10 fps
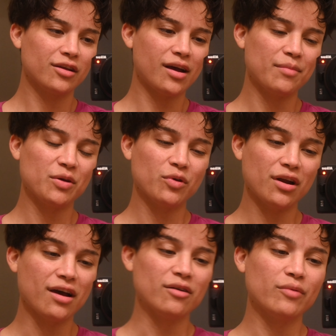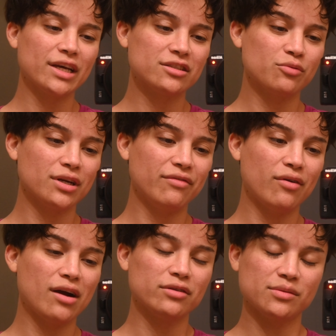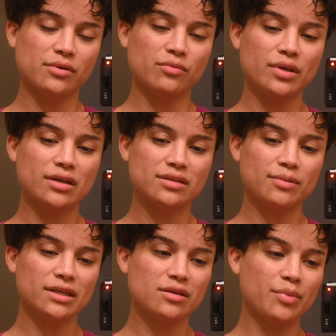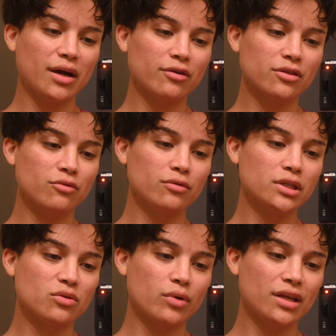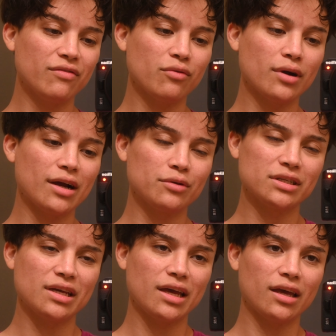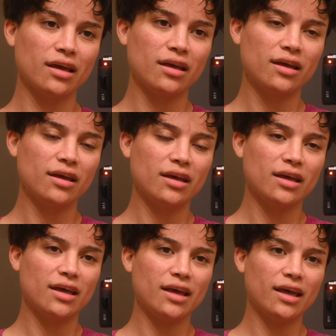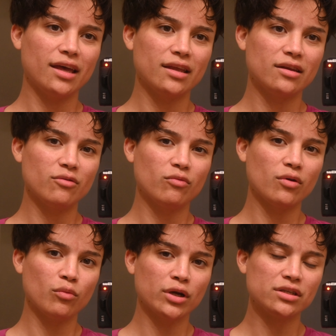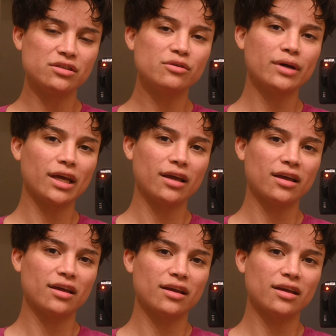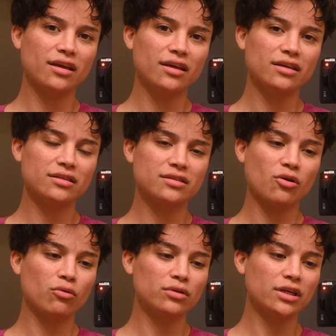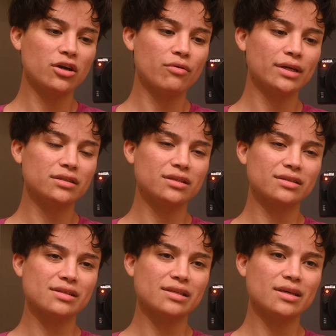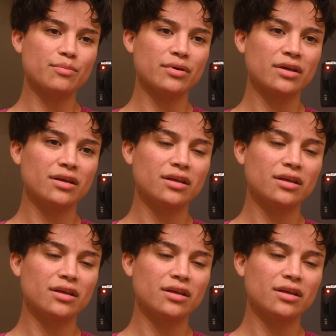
I mean, we're not awake 24 hours, but we expect to power through a 24 hour day. And what we're doing is only going to sleep